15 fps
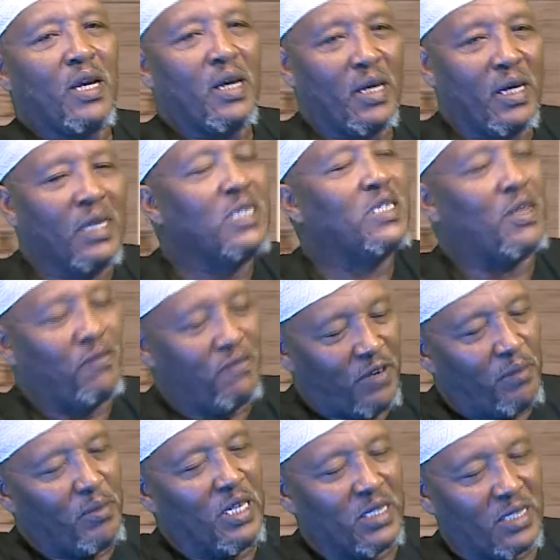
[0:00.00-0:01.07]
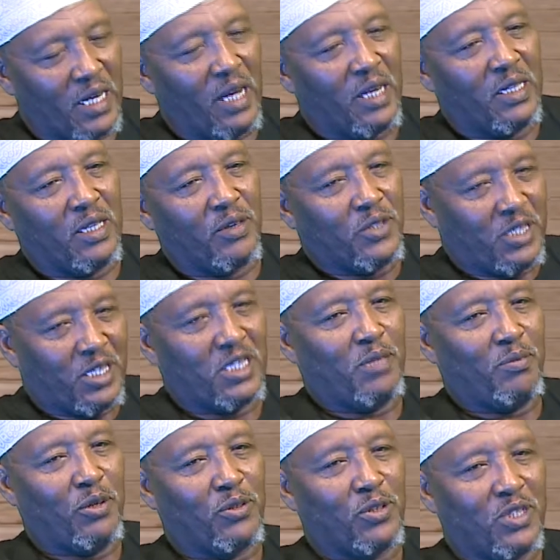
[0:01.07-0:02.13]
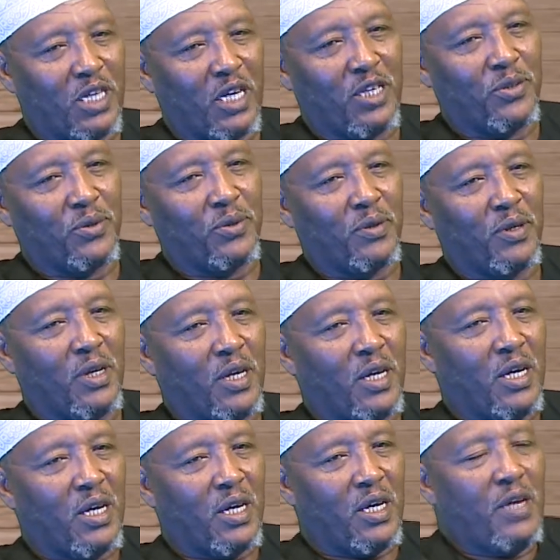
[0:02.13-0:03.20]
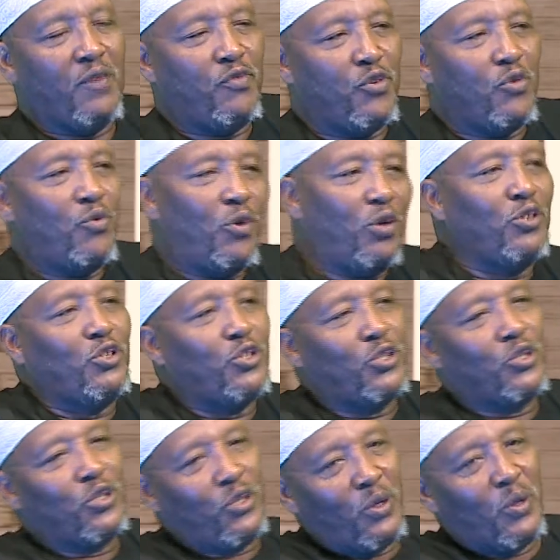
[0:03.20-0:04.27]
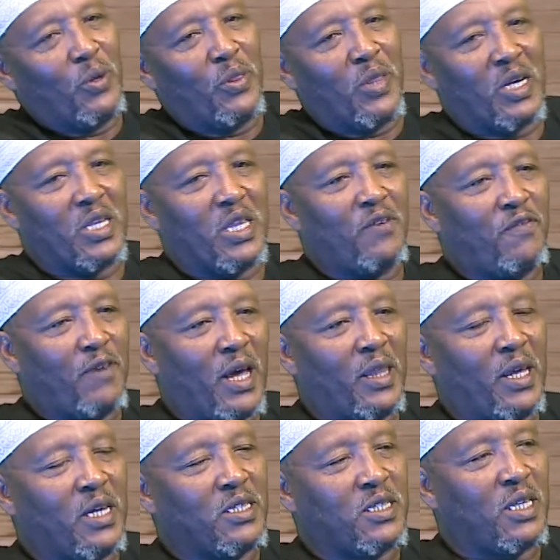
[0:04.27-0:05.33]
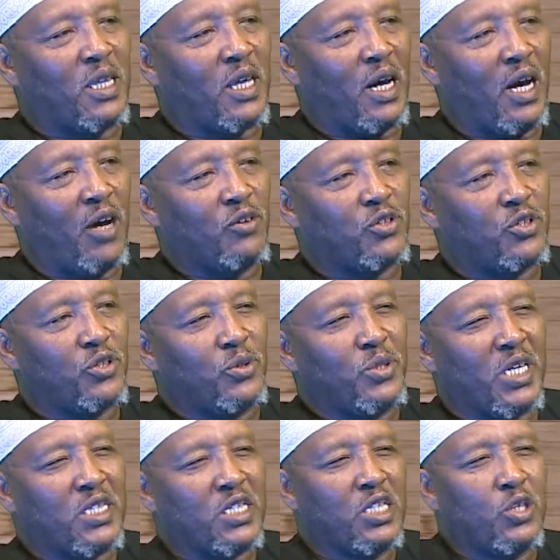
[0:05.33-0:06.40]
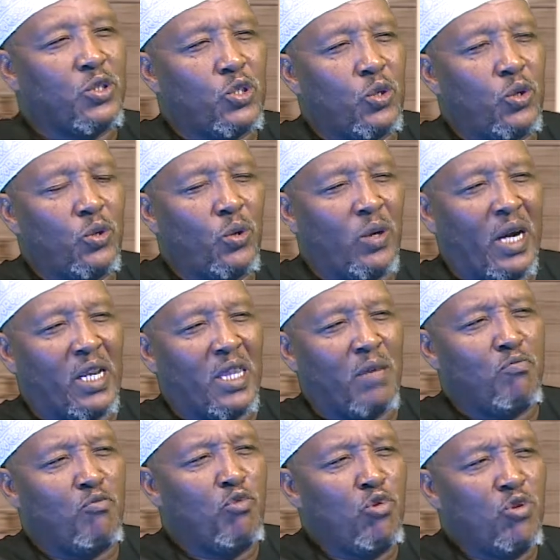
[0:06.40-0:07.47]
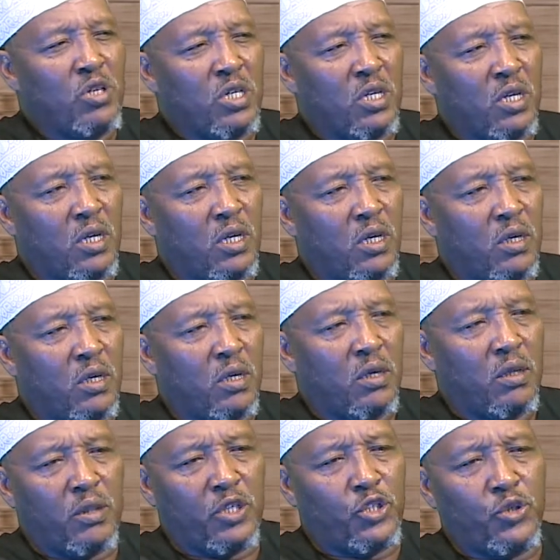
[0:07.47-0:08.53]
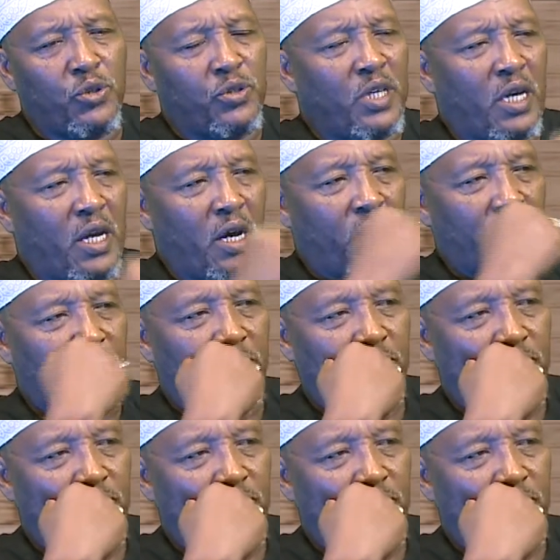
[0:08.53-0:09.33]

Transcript: in some families, Khalid, I was just about to tell you, if you want to know that the father is in the house, you just need to look at the mood the children have.